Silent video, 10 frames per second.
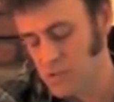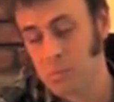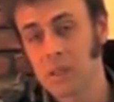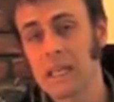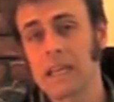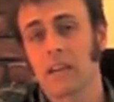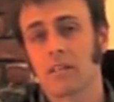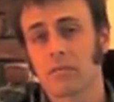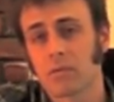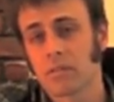
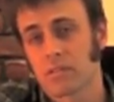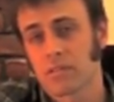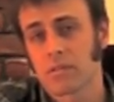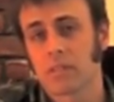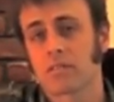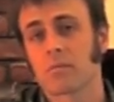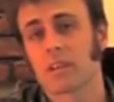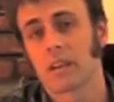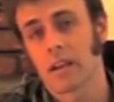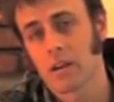plane of where the strings are
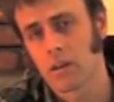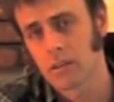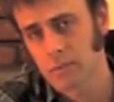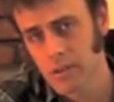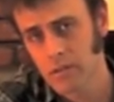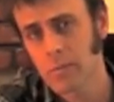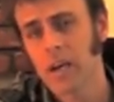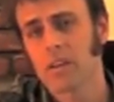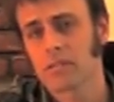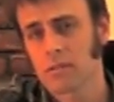being held and be able to
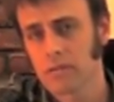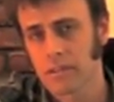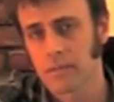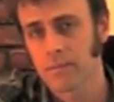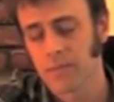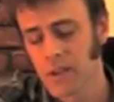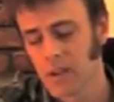pass over them.